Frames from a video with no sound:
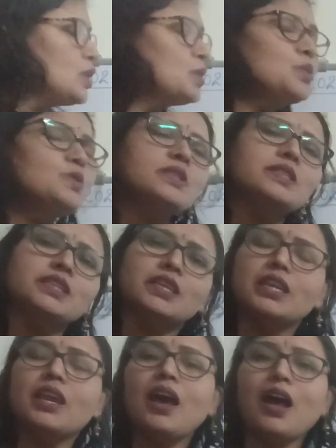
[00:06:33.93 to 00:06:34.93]
to
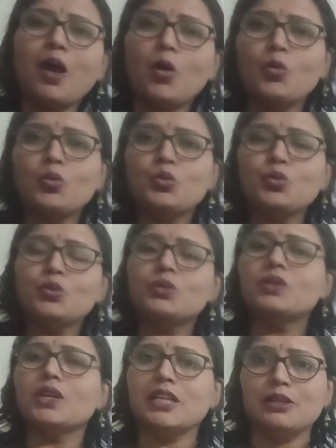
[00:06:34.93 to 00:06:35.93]
see how to
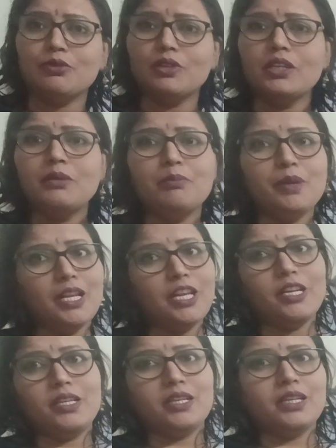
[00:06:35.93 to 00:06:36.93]
convert
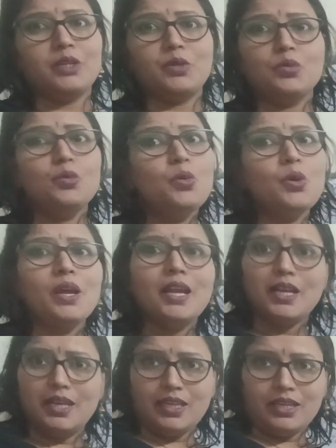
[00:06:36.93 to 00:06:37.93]
milliliter into
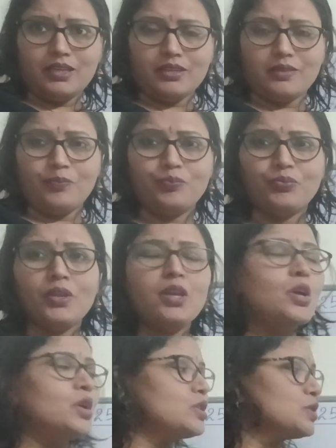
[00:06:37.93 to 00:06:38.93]
liter.
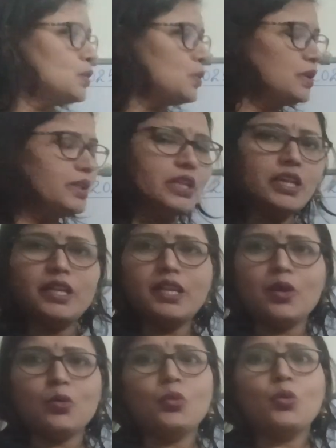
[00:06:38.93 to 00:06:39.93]
So till
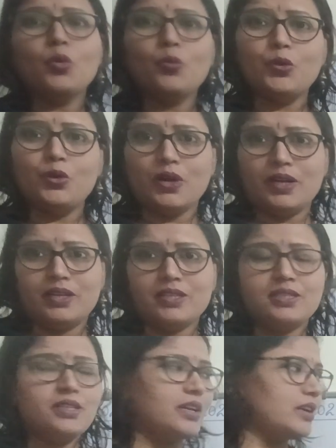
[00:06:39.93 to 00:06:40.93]
now, hope you
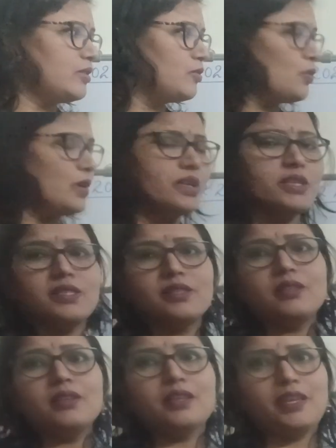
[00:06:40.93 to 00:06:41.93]
understand what is the
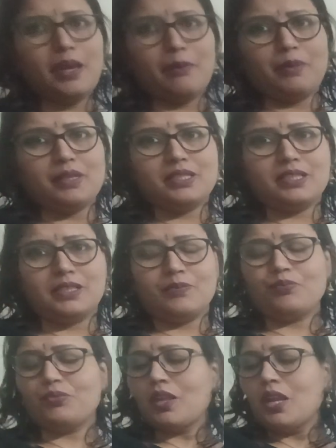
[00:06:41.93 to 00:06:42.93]
capacity.
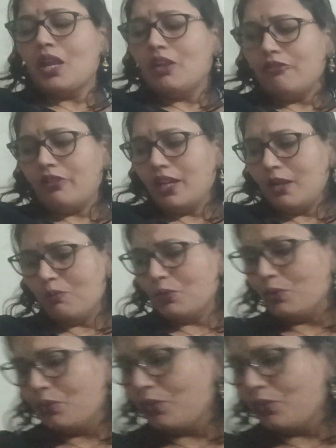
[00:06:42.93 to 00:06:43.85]
We'll move